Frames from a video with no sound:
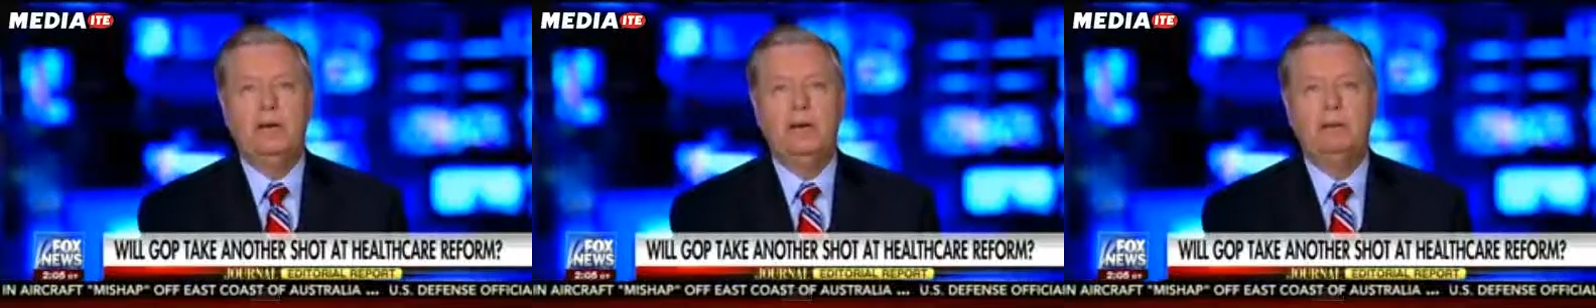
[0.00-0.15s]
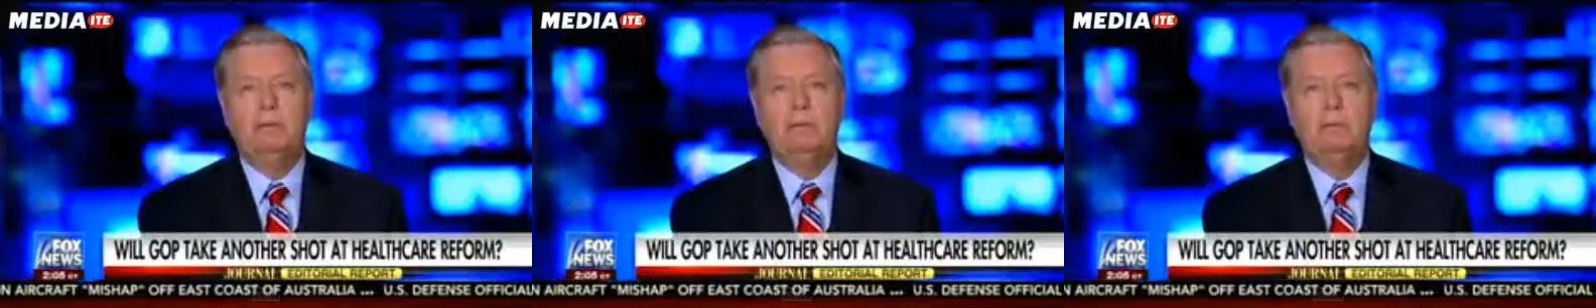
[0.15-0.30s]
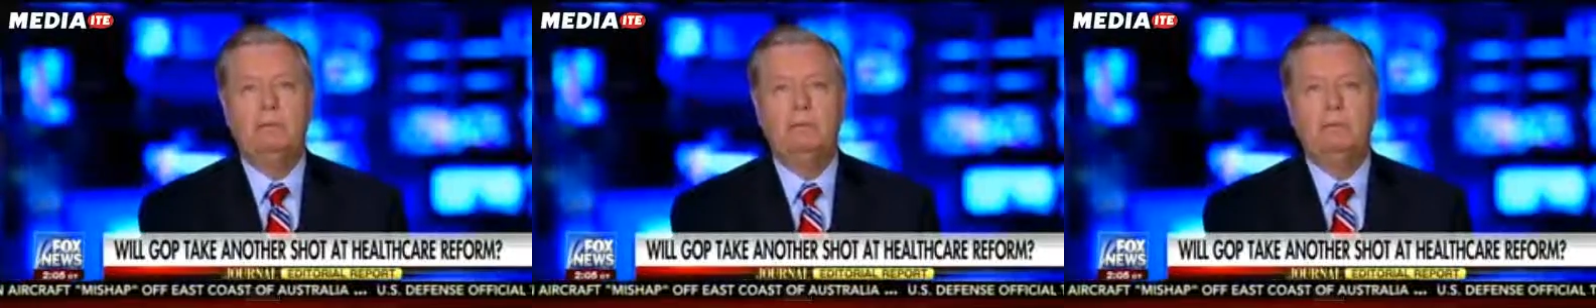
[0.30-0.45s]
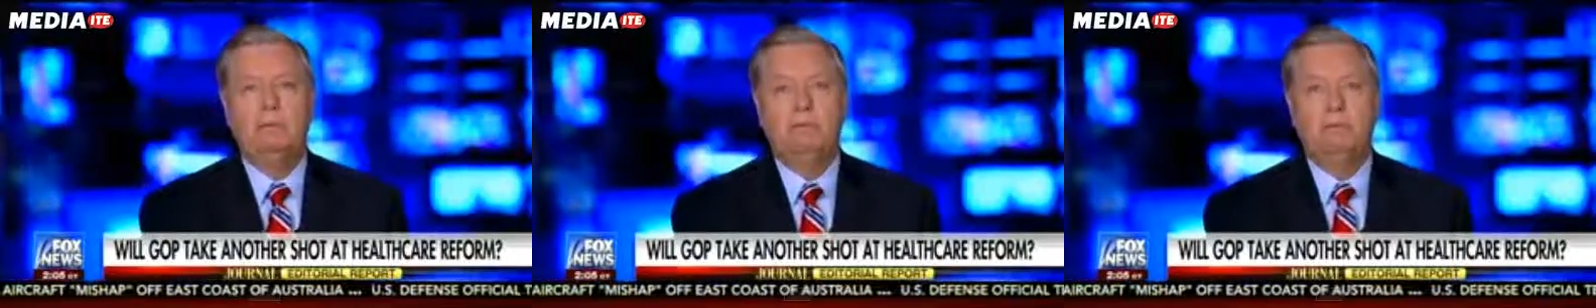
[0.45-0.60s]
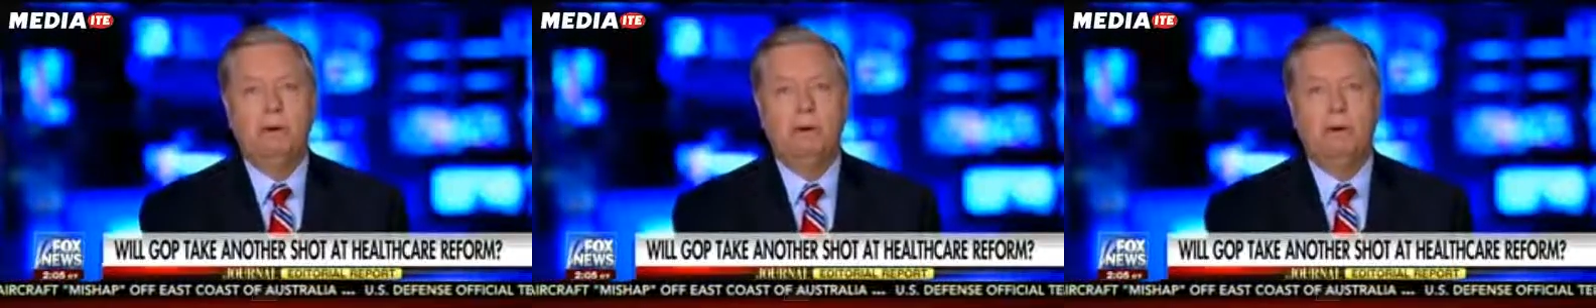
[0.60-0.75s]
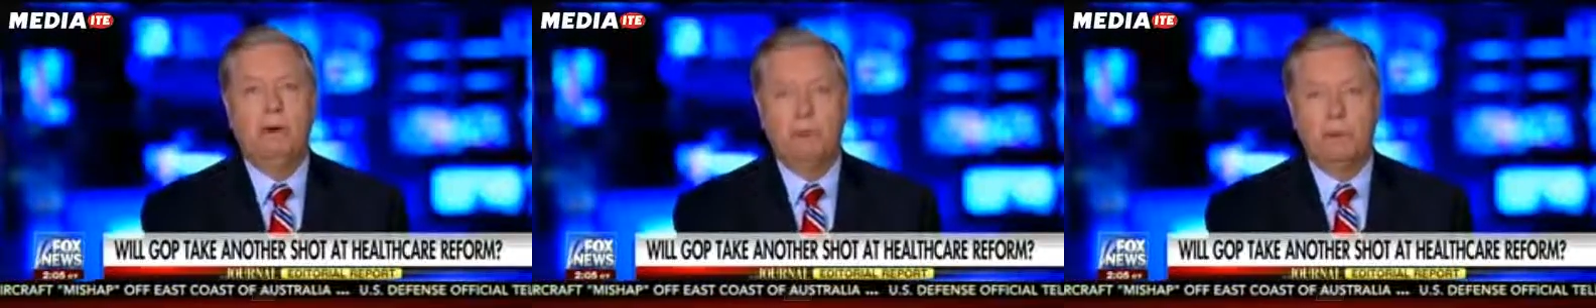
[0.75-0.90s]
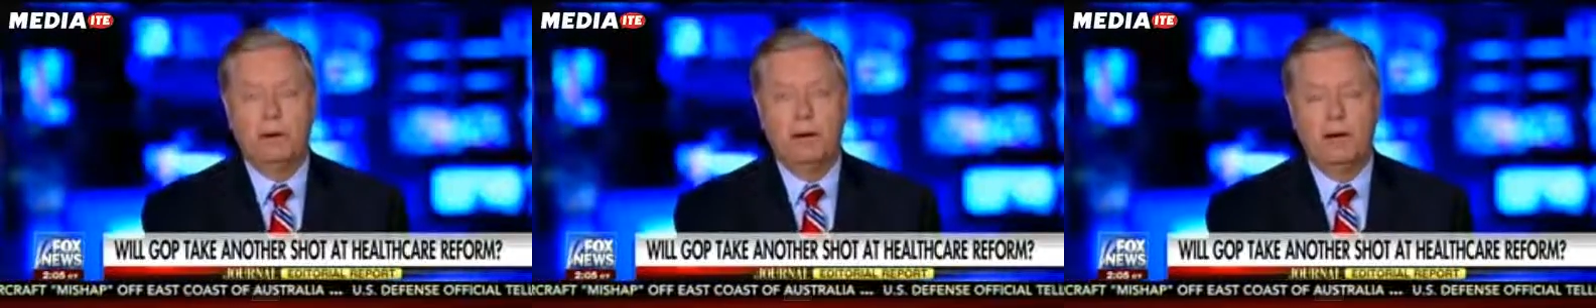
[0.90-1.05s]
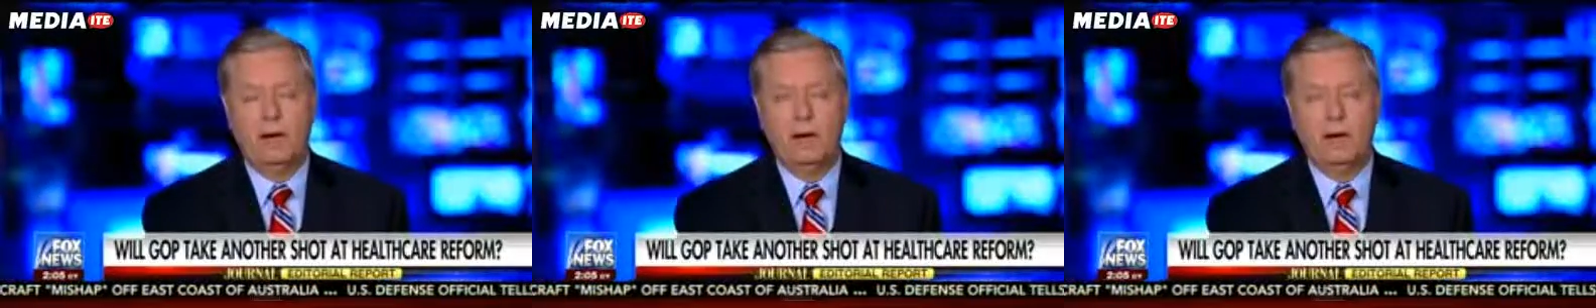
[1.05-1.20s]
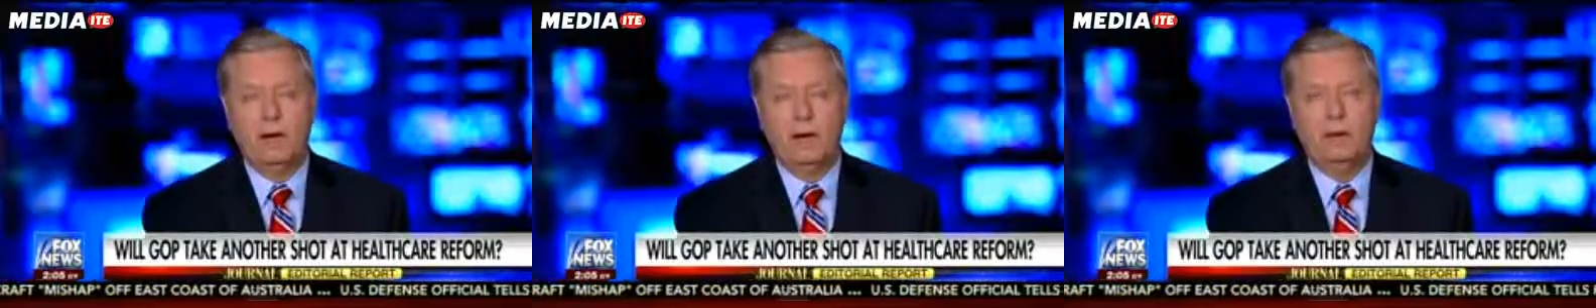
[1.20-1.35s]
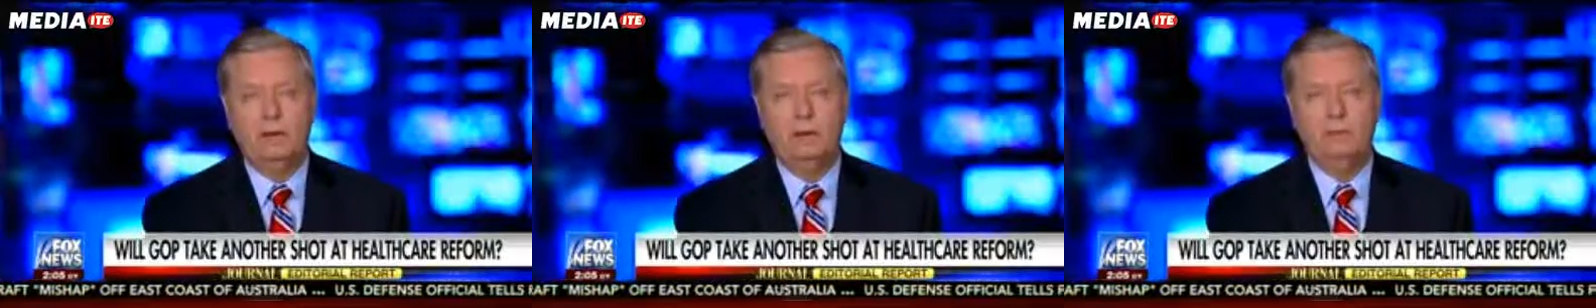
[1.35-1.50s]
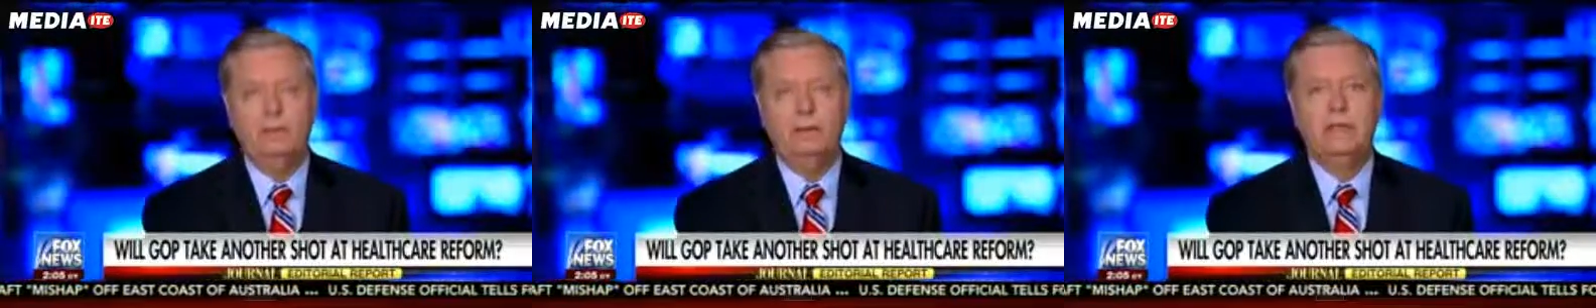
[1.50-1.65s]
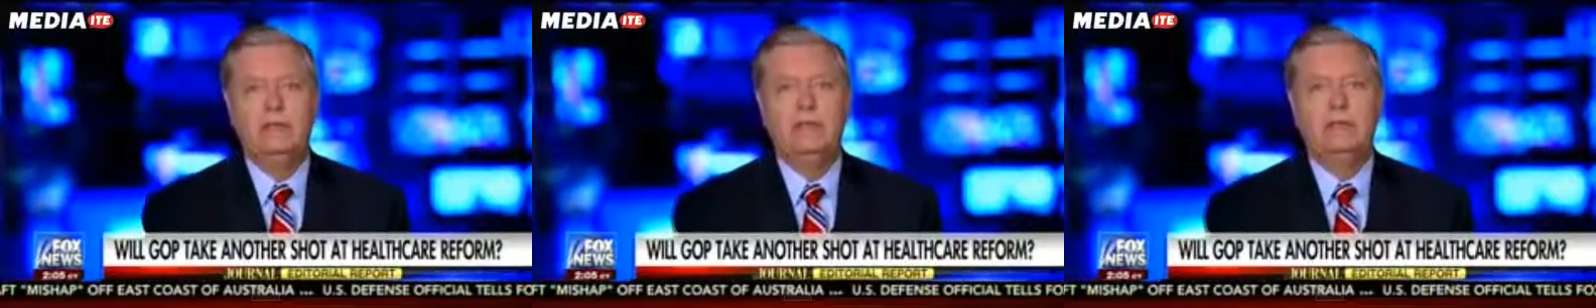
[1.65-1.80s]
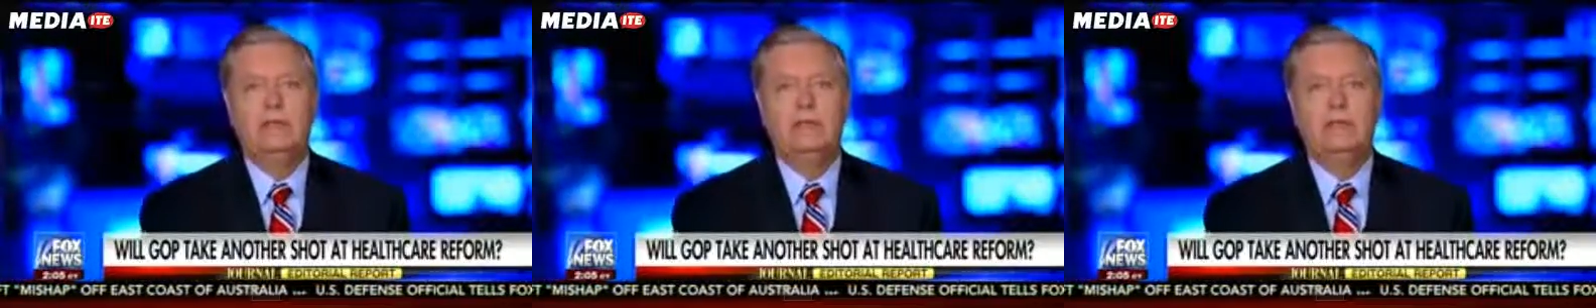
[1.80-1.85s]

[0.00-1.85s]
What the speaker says: out for the block grant,